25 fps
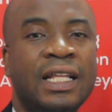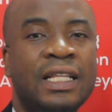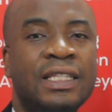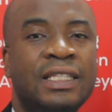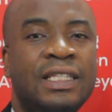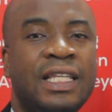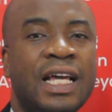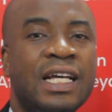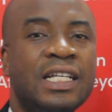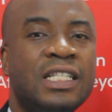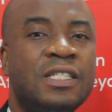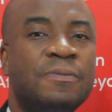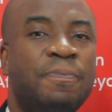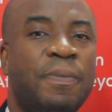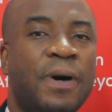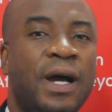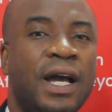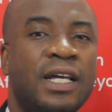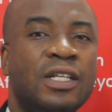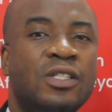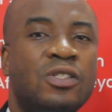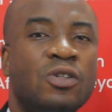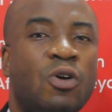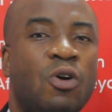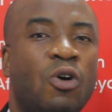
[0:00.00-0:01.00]

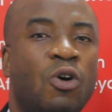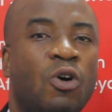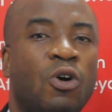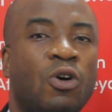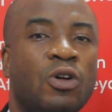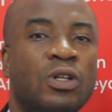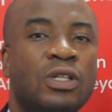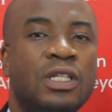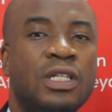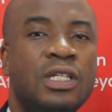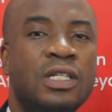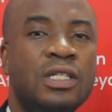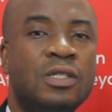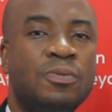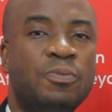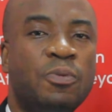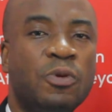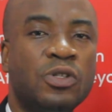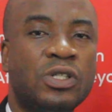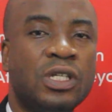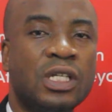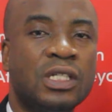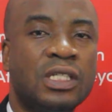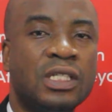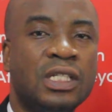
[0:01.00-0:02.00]
Despite all these
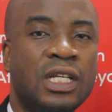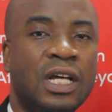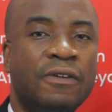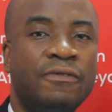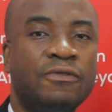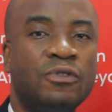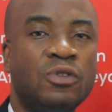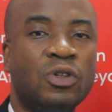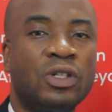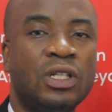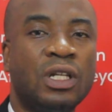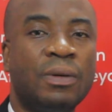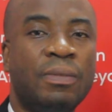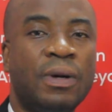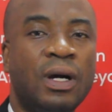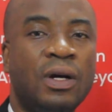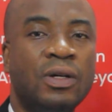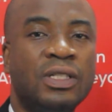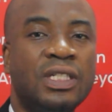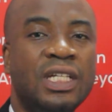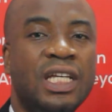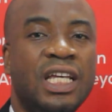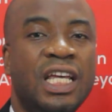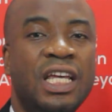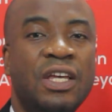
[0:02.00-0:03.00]
processes that I've talked
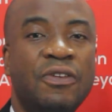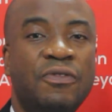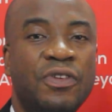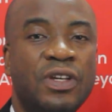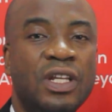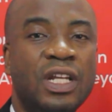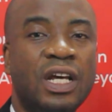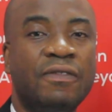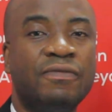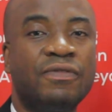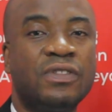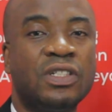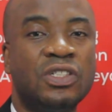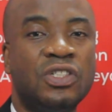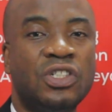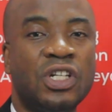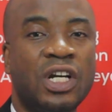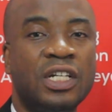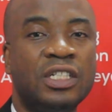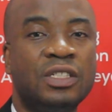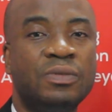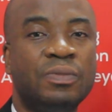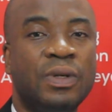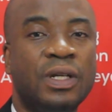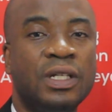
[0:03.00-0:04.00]
about, even after
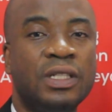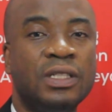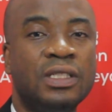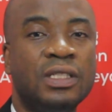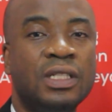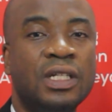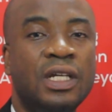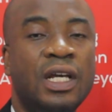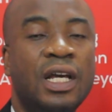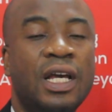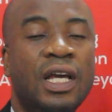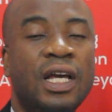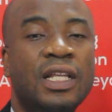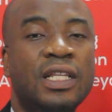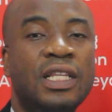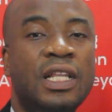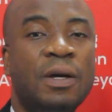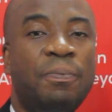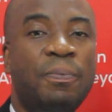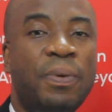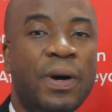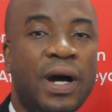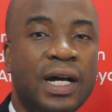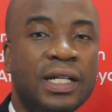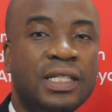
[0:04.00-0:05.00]
judgment, the
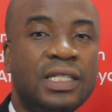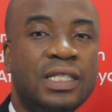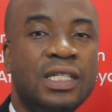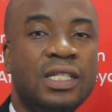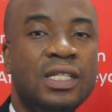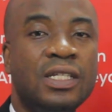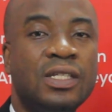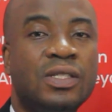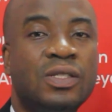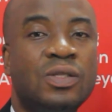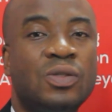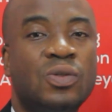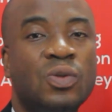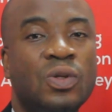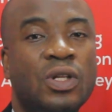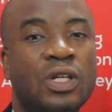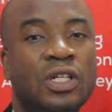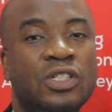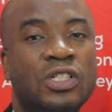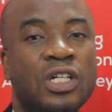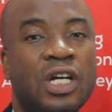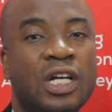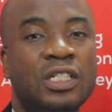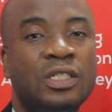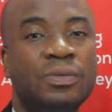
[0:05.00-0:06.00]
parties to the
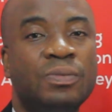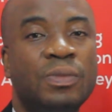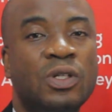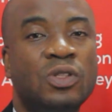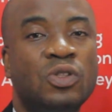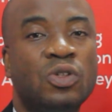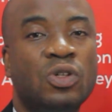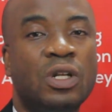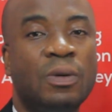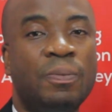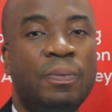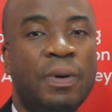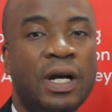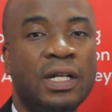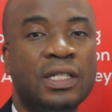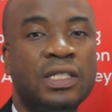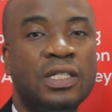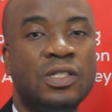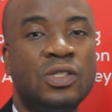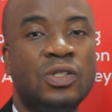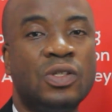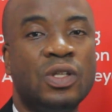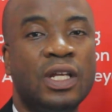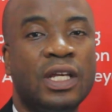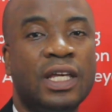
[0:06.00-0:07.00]
judgment or the
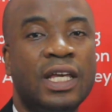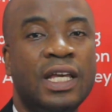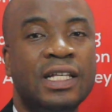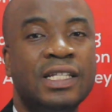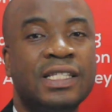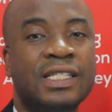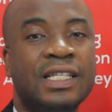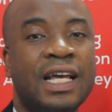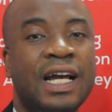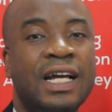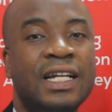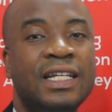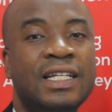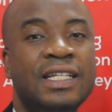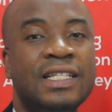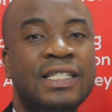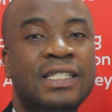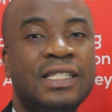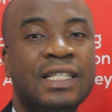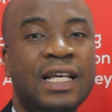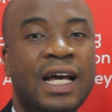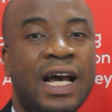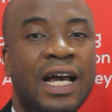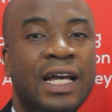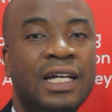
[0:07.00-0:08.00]
parties to the case can
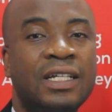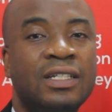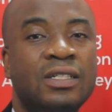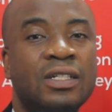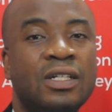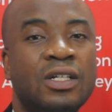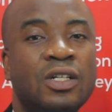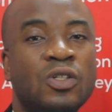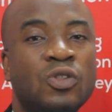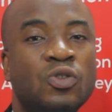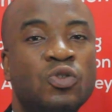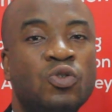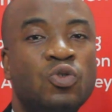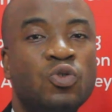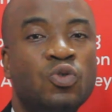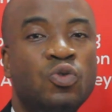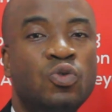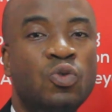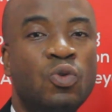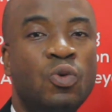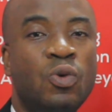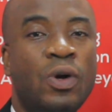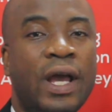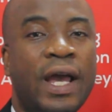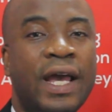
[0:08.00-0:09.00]
decide to
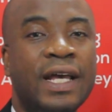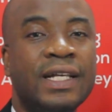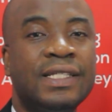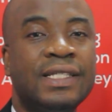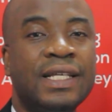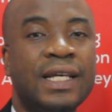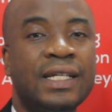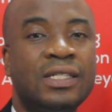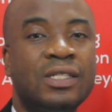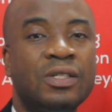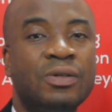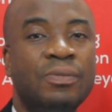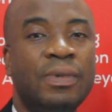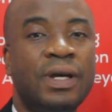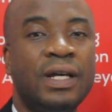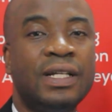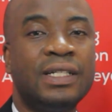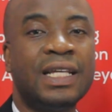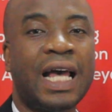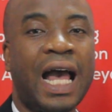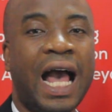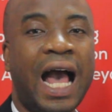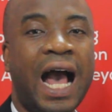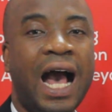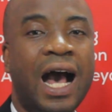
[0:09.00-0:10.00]
do a
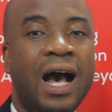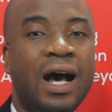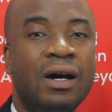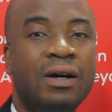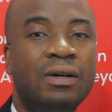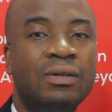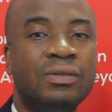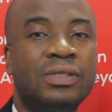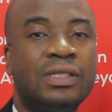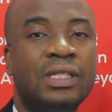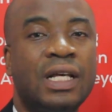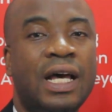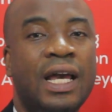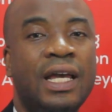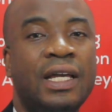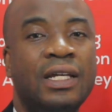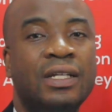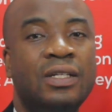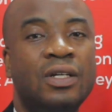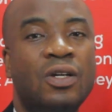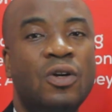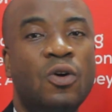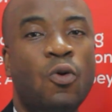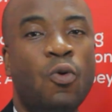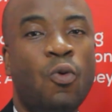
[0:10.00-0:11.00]
settlement outside
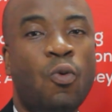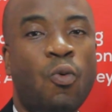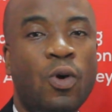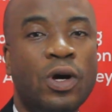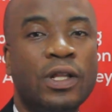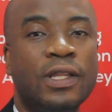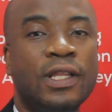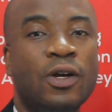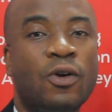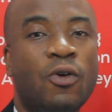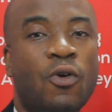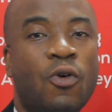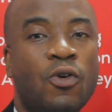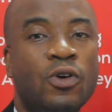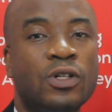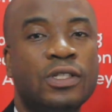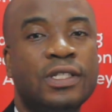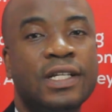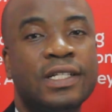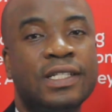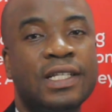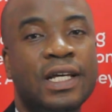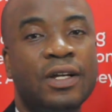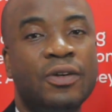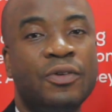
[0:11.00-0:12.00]
what the court
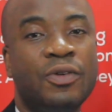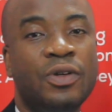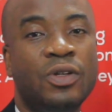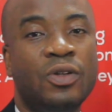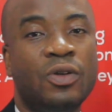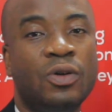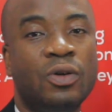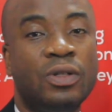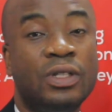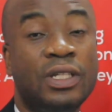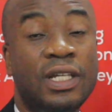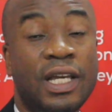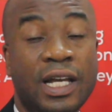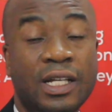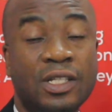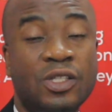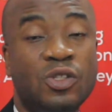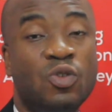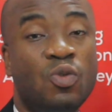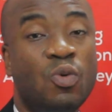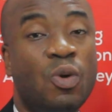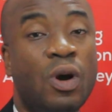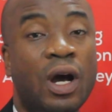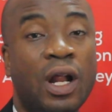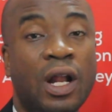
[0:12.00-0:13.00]
has agreed on. Yes,
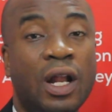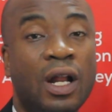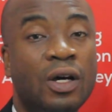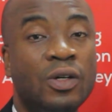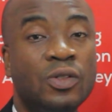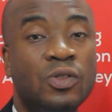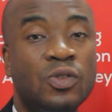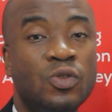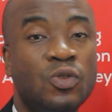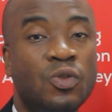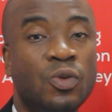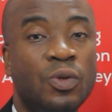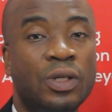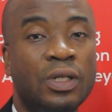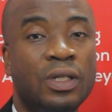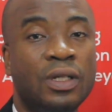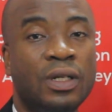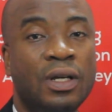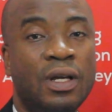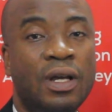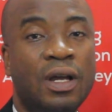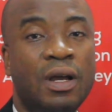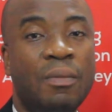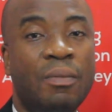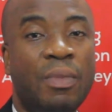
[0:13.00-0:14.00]
you are allowed to do it.
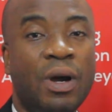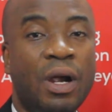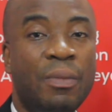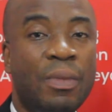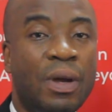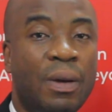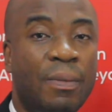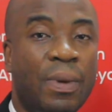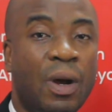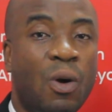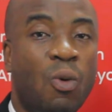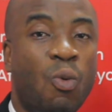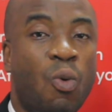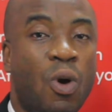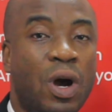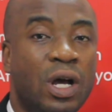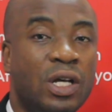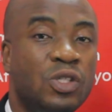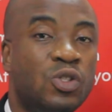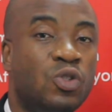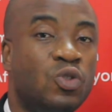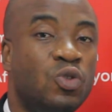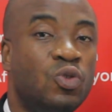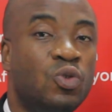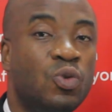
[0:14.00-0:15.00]
But remember,
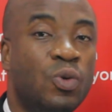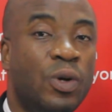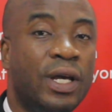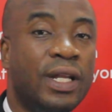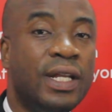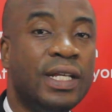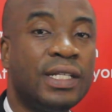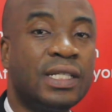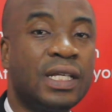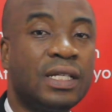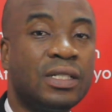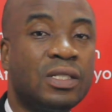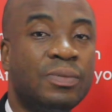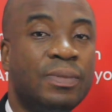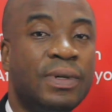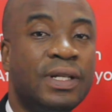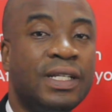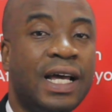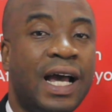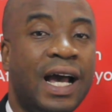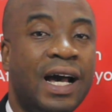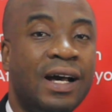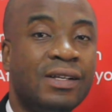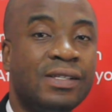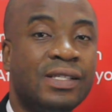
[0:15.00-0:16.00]
once you do any
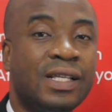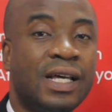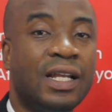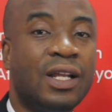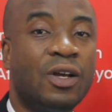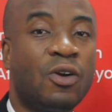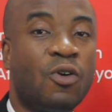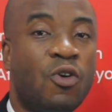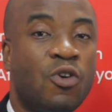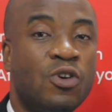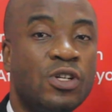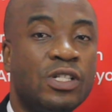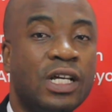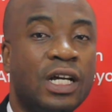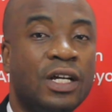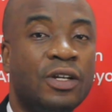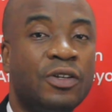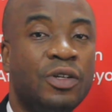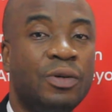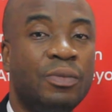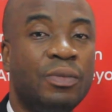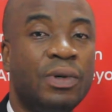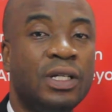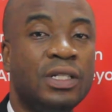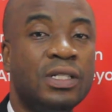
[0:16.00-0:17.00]
settlement outside the court's
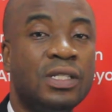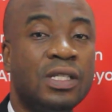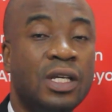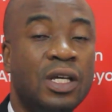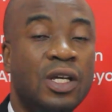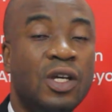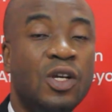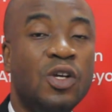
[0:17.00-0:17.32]
agreement,